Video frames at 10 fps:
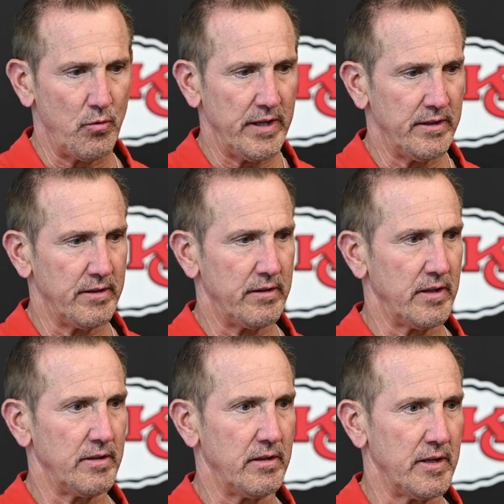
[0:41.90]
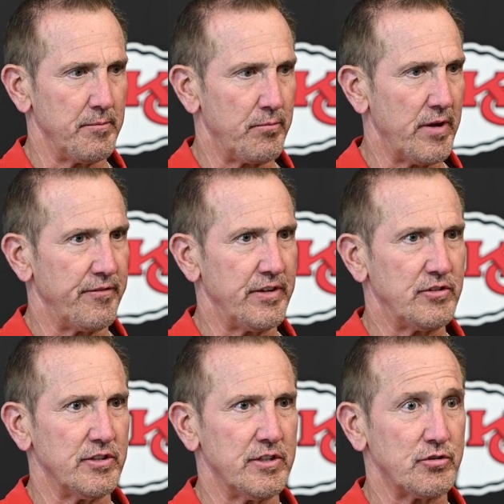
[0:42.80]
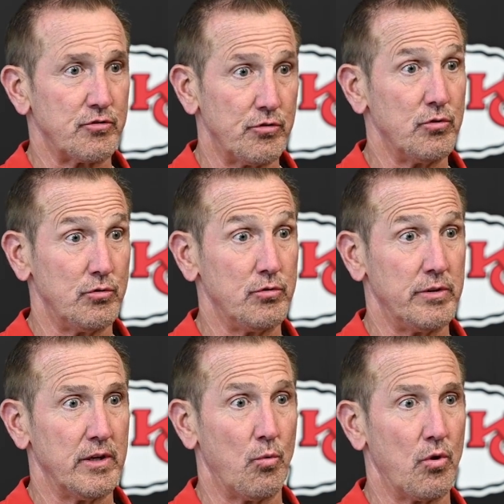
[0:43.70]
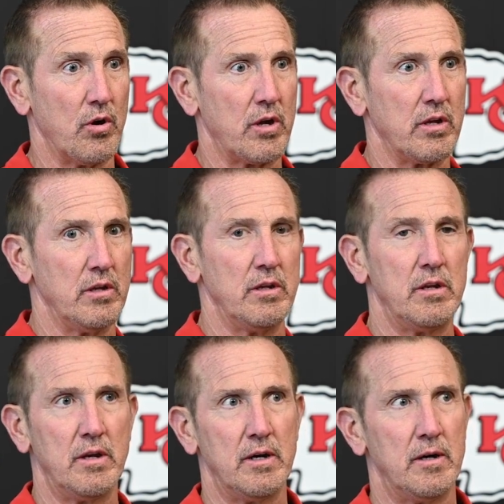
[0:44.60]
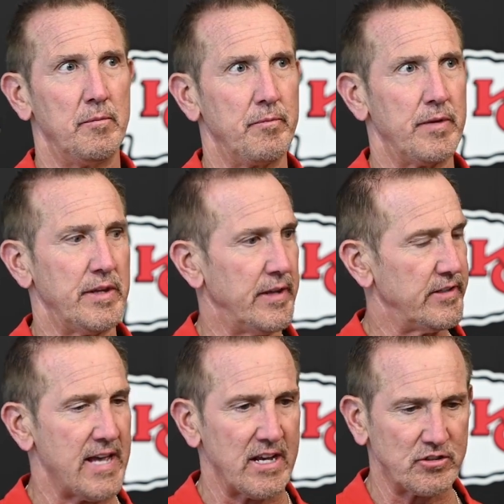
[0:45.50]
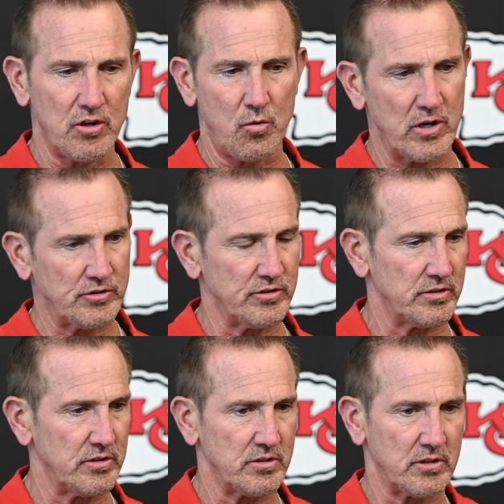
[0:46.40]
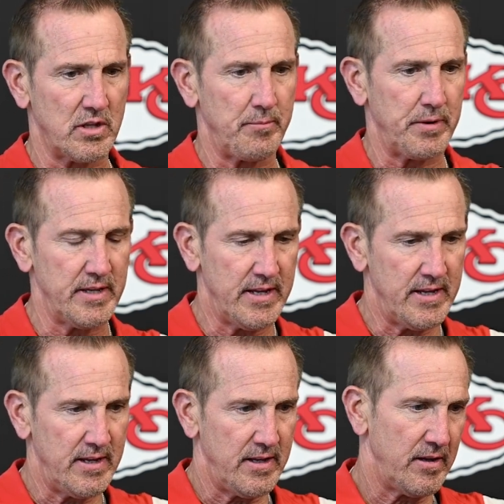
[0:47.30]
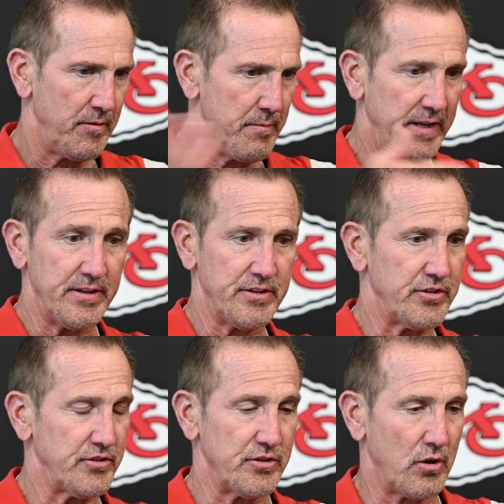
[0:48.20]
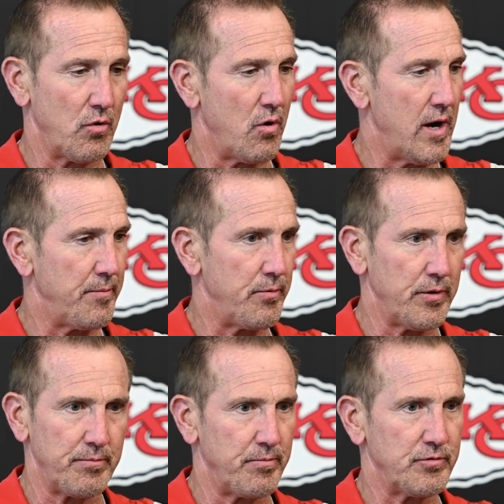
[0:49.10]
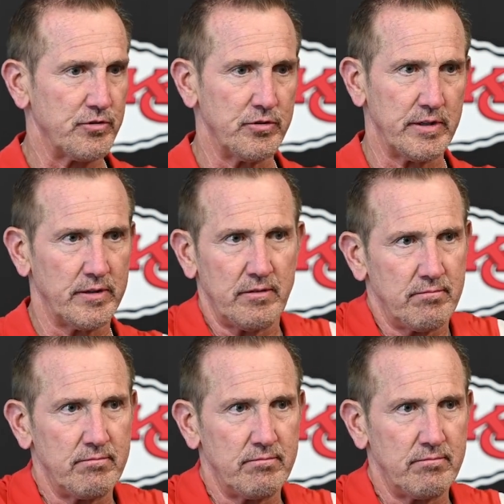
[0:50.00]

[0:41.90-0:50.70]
waiting, letting Brett Veach and his crew do their work, and he's asking questions, and there's a lot. But made the decision to go up. We certainly